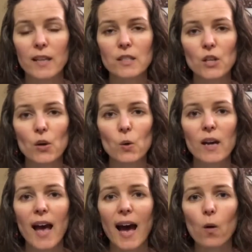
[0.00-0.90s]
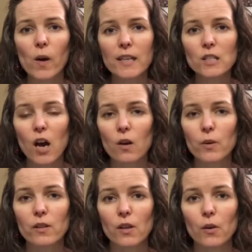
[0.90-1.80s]
And so I want to talk
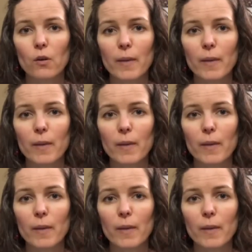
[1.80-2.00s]
with you